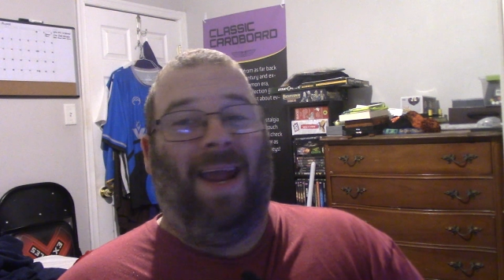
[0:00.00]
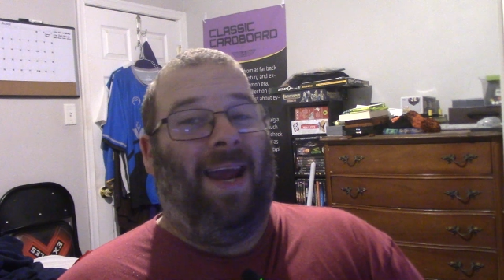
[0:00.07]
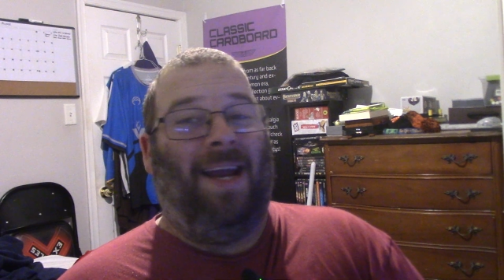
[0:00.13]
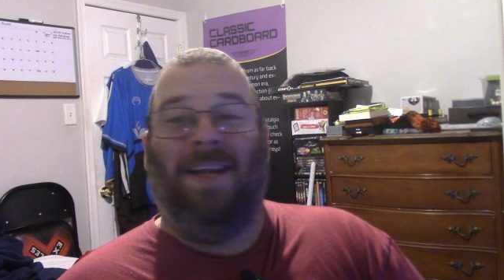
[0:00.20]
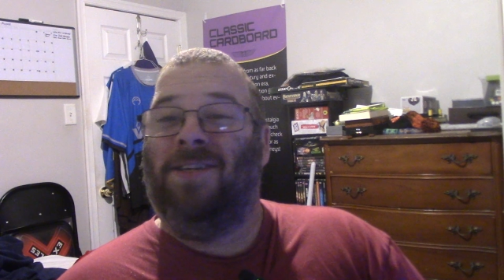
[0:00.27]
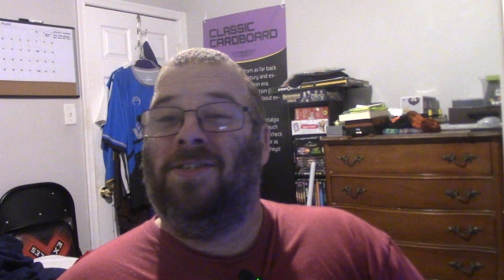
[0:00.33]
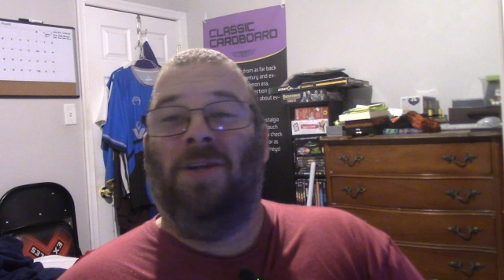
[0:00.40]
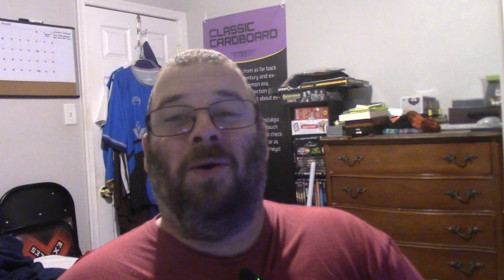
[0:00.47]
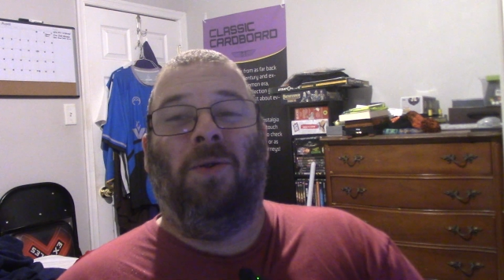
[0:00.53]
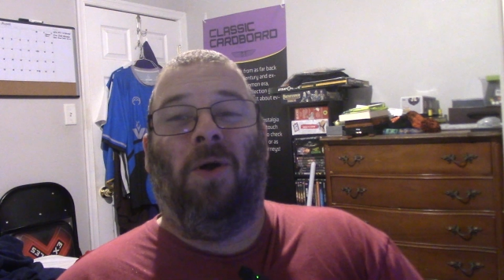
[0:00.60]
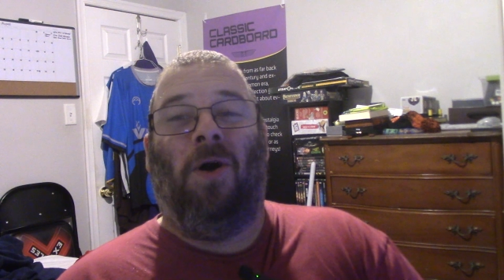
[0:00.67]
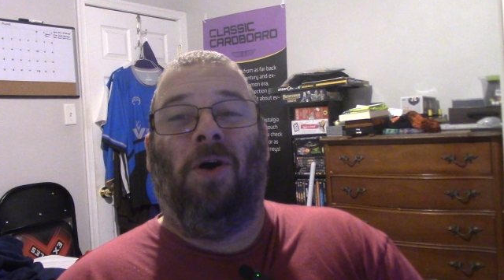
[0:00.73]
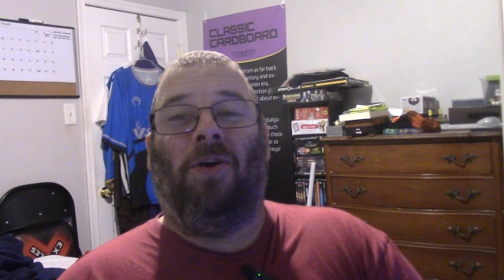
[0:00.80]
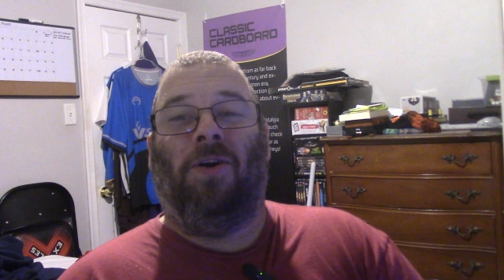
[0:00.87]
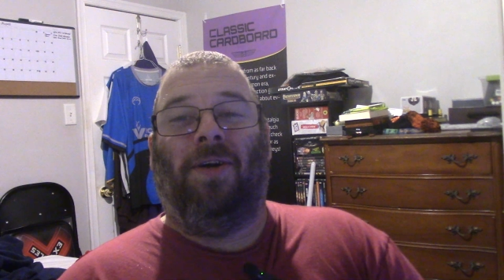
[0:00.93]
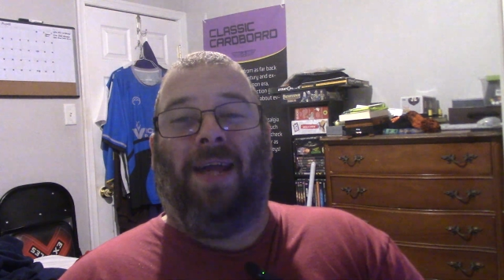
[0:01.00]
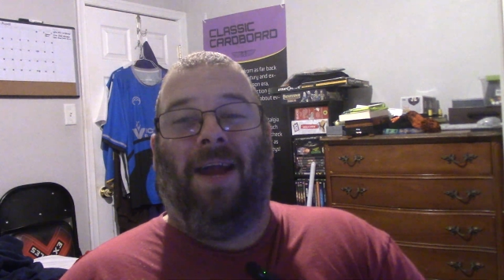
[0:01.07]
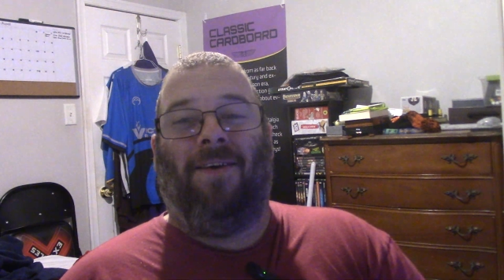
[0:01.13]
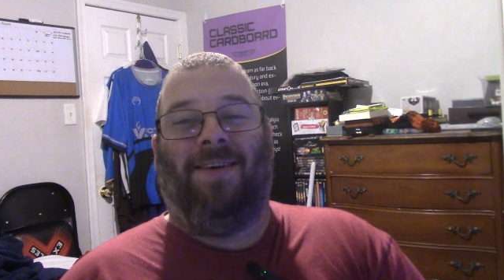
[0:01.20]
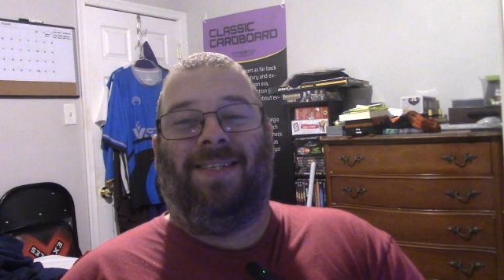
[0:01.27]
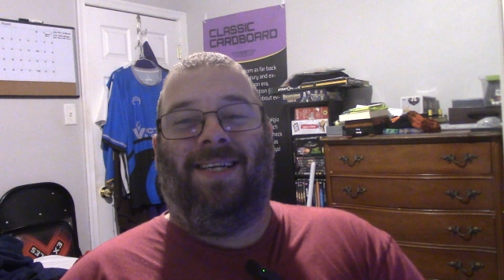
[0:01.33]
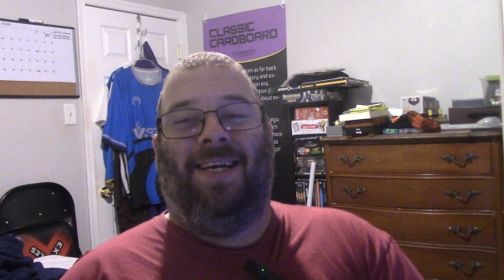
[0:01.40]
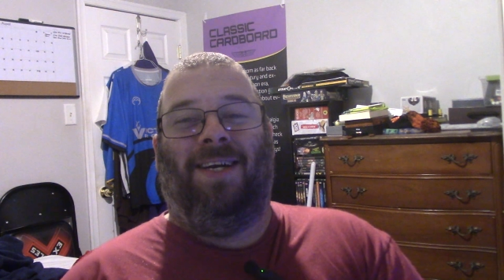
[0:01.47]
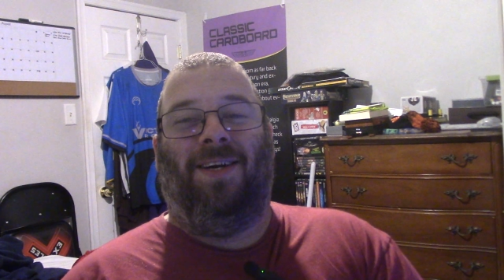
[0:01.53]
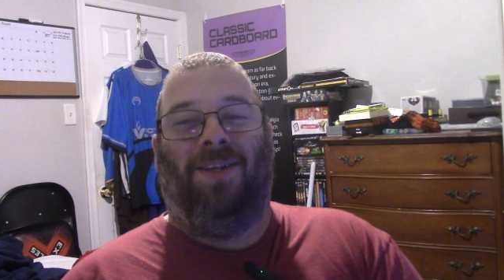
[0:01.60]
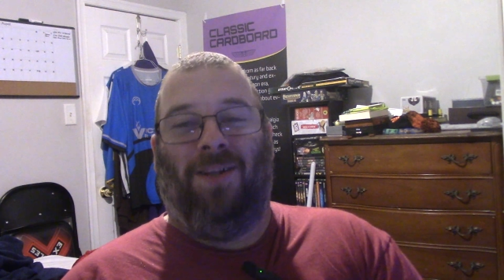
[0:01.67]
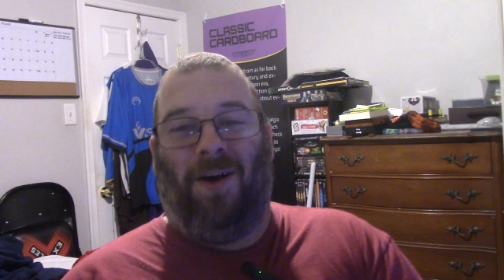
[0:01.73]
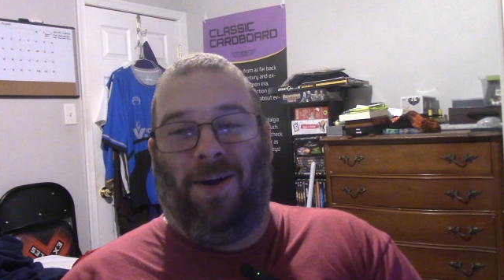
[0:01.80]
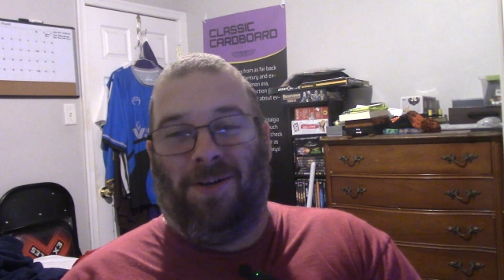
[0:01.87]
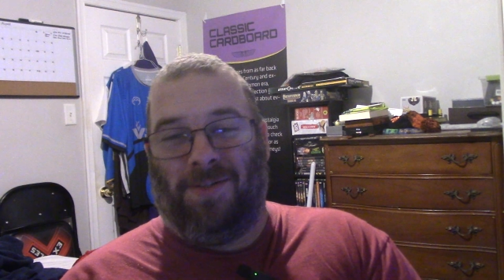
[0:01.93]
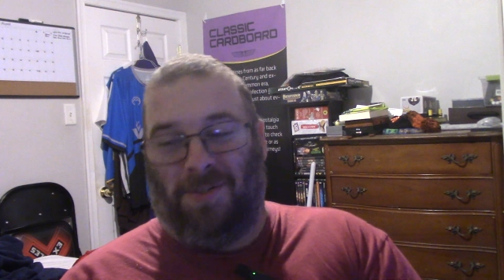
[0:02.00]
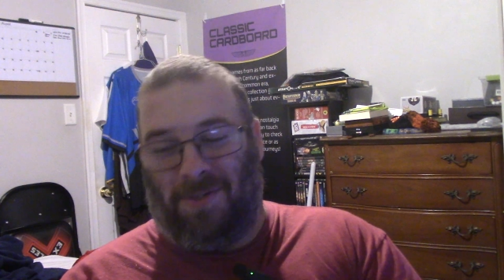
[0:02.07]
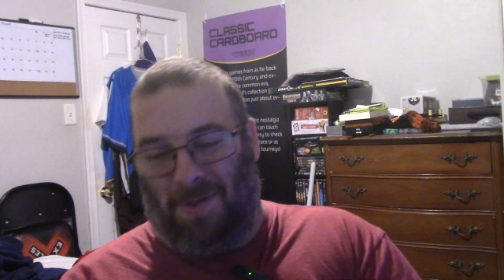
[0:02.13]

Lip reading: It is no longer Giratina Lost